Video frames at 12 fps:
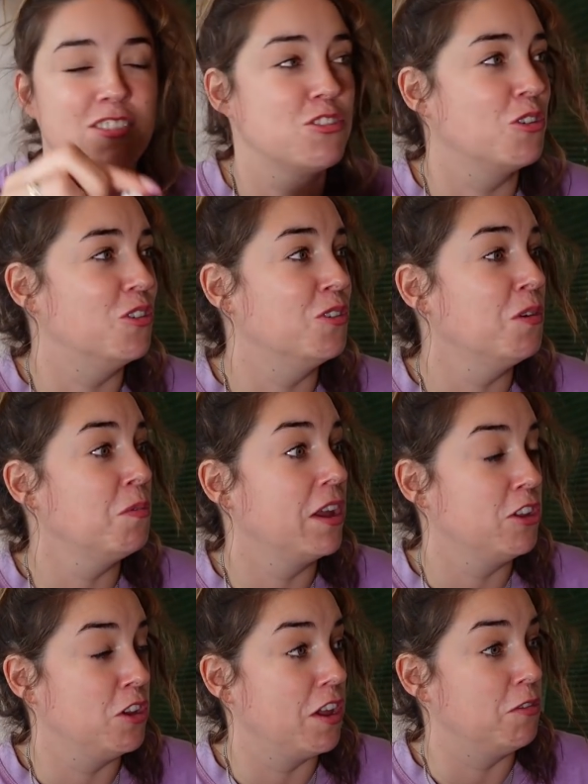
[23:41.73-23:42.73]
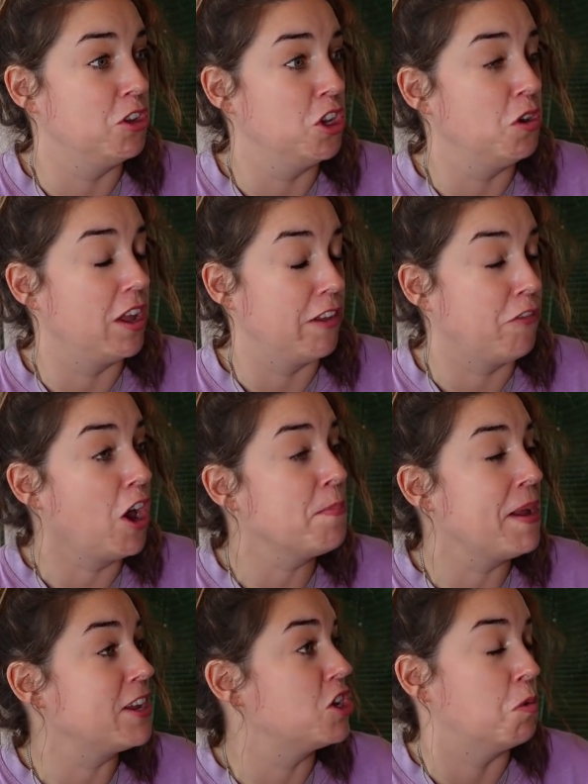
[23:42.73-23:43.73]
Dawn, you if I
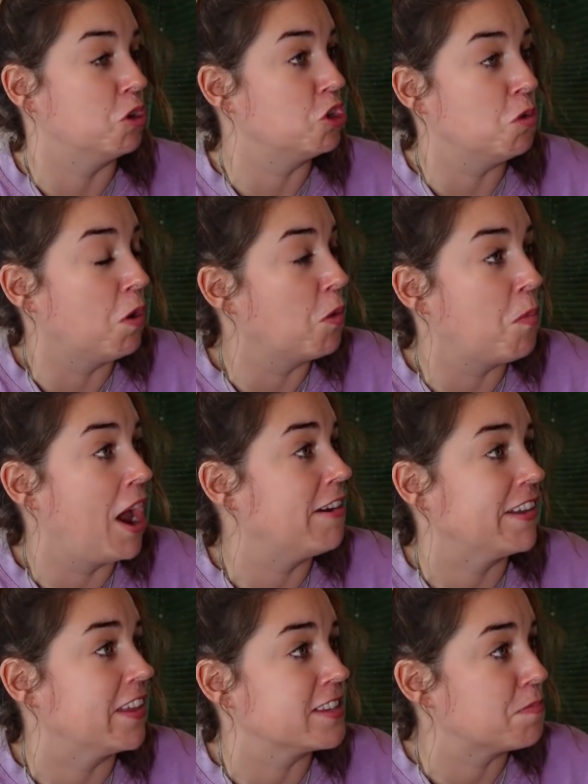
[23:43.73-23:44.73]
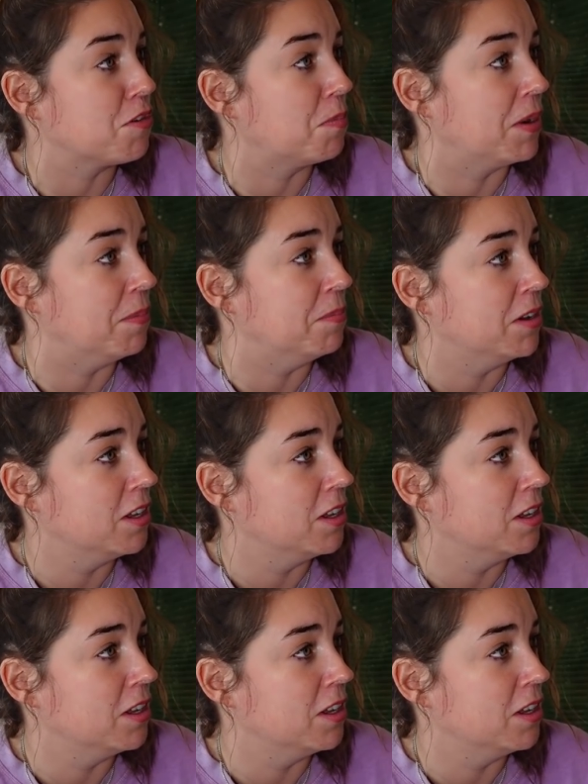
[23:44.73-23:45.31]
make you one, you won't wear it, that's the problem.